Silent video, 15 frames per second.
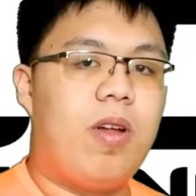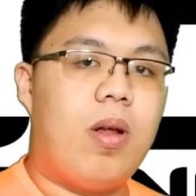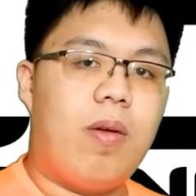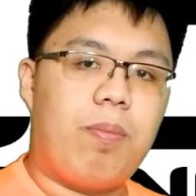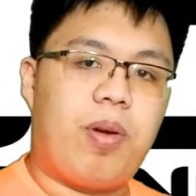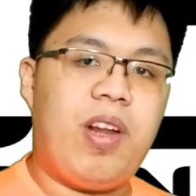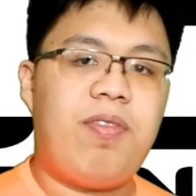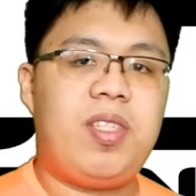
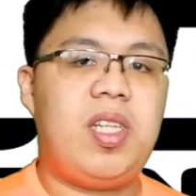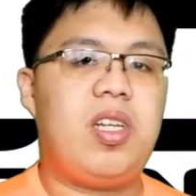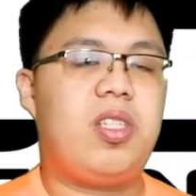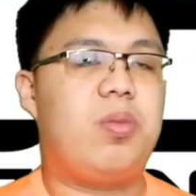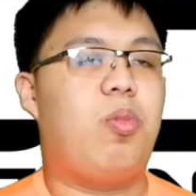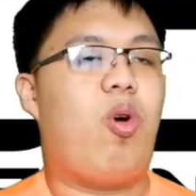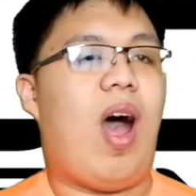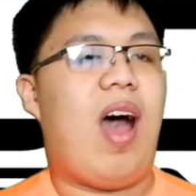previously it's
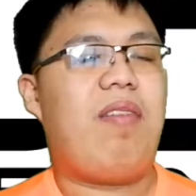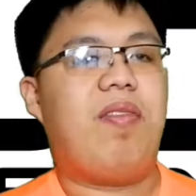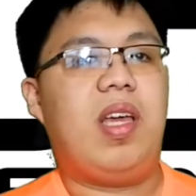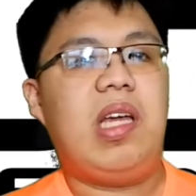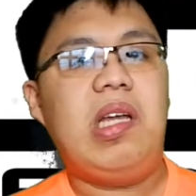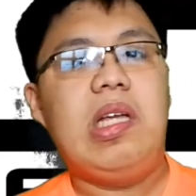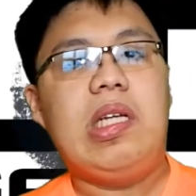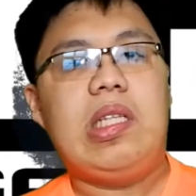
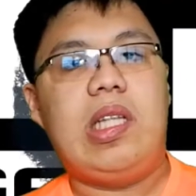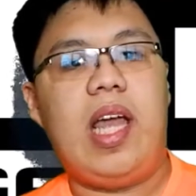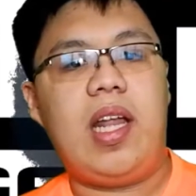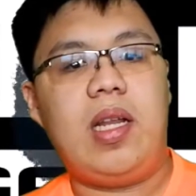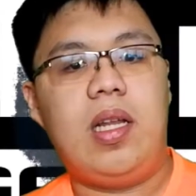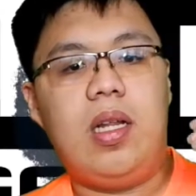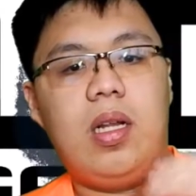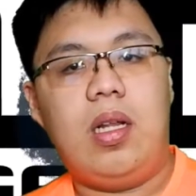Mojave, then
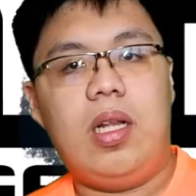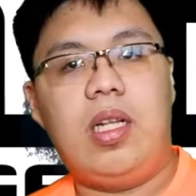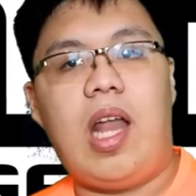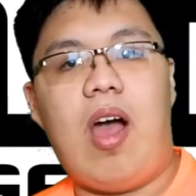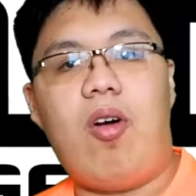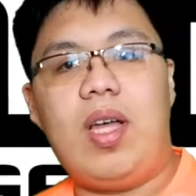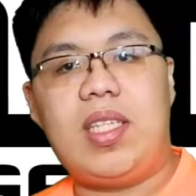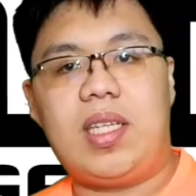
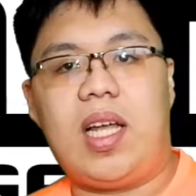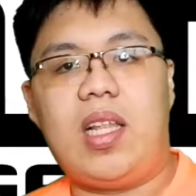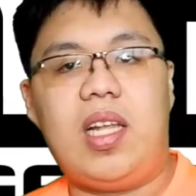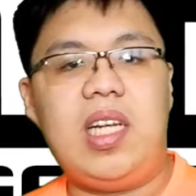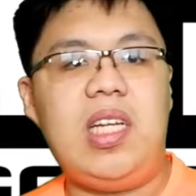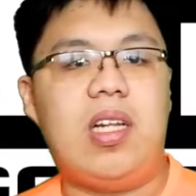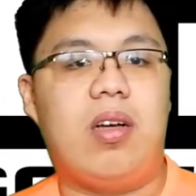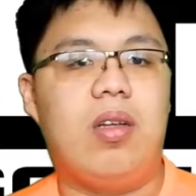now it's
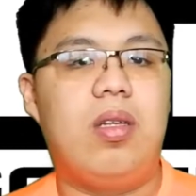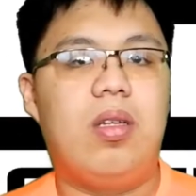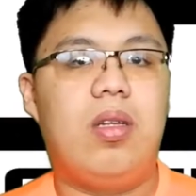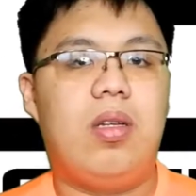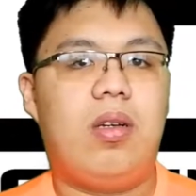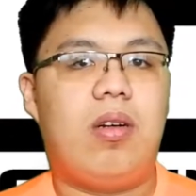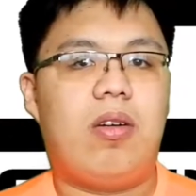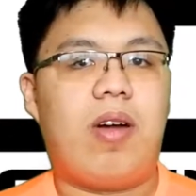Catalina.
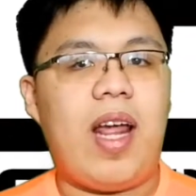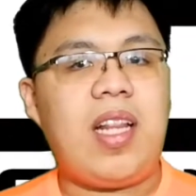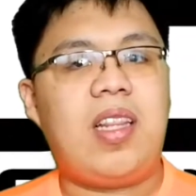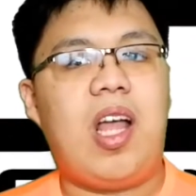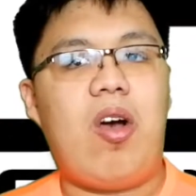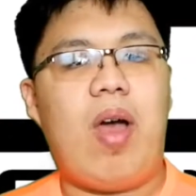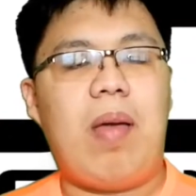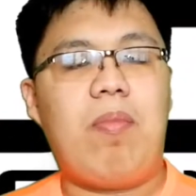Right
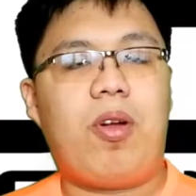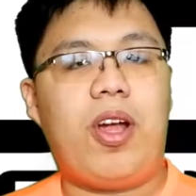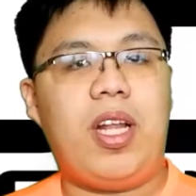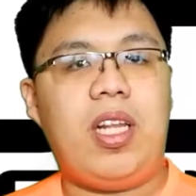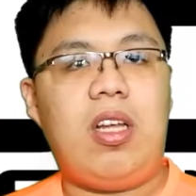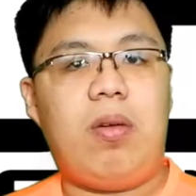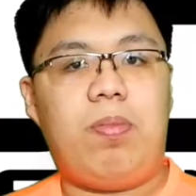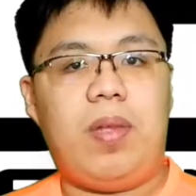now I'm
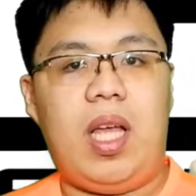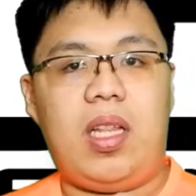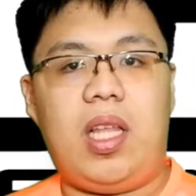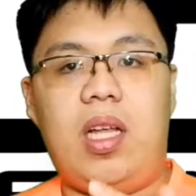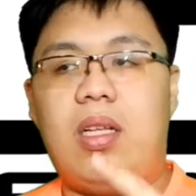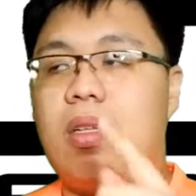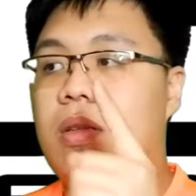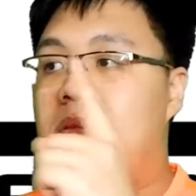currently
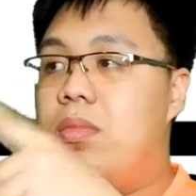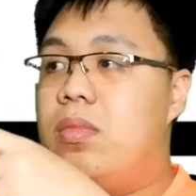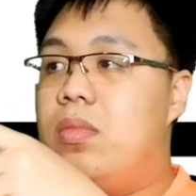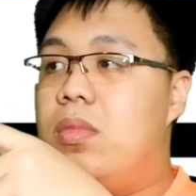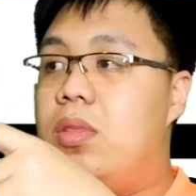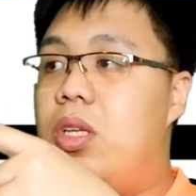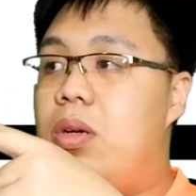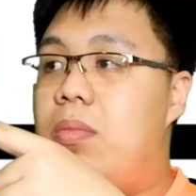updating
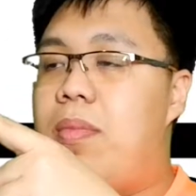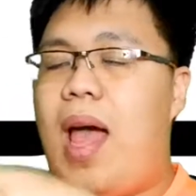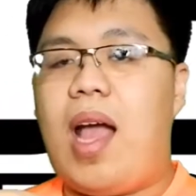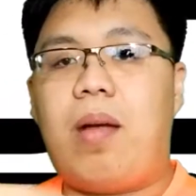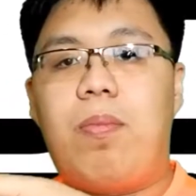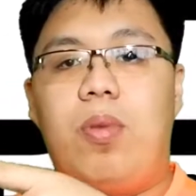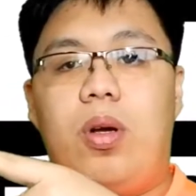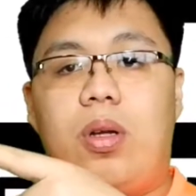the
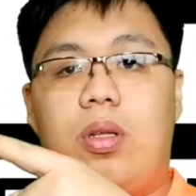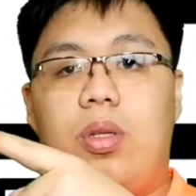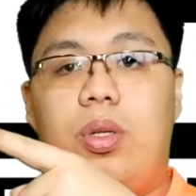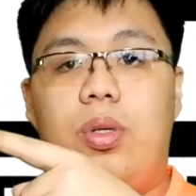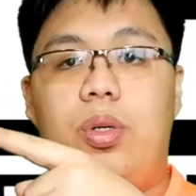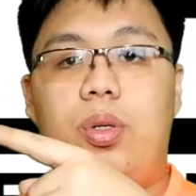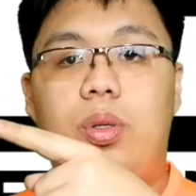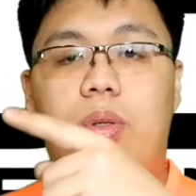MacBook
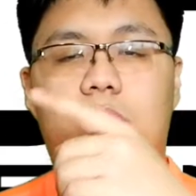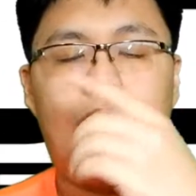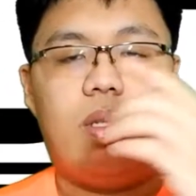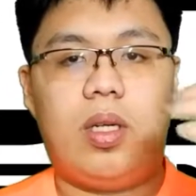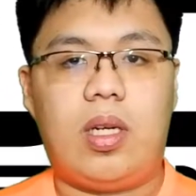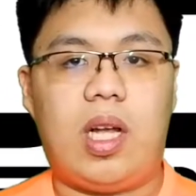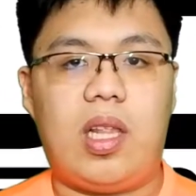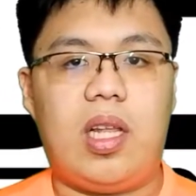to
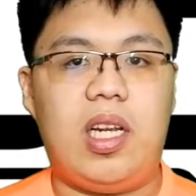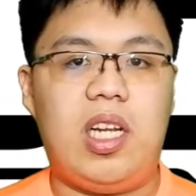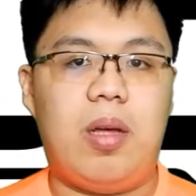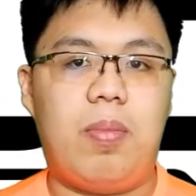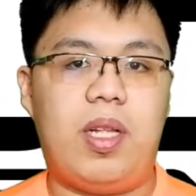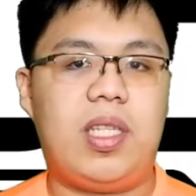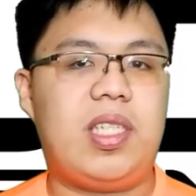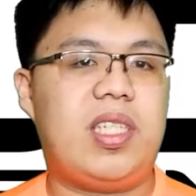Catalina,
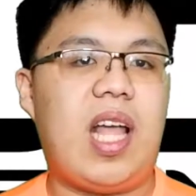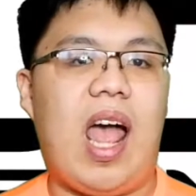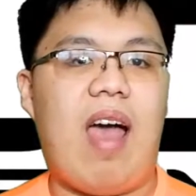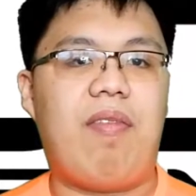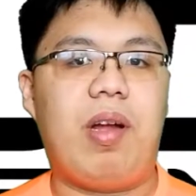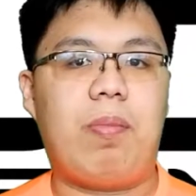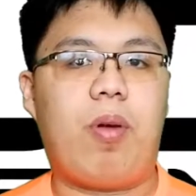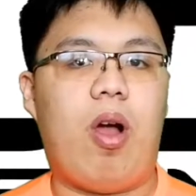but it's
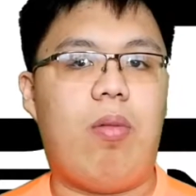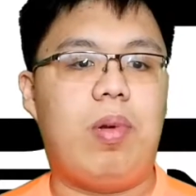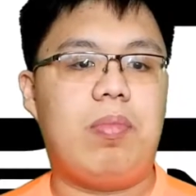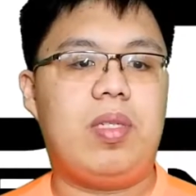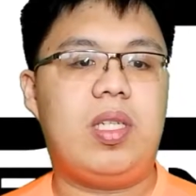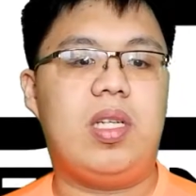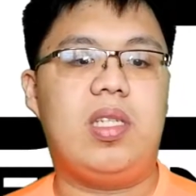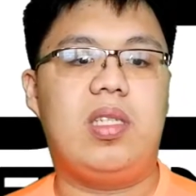having problems
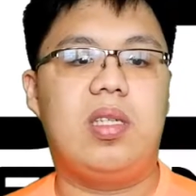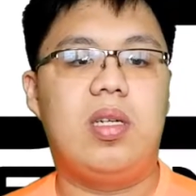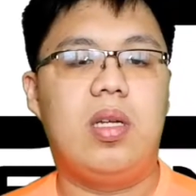since,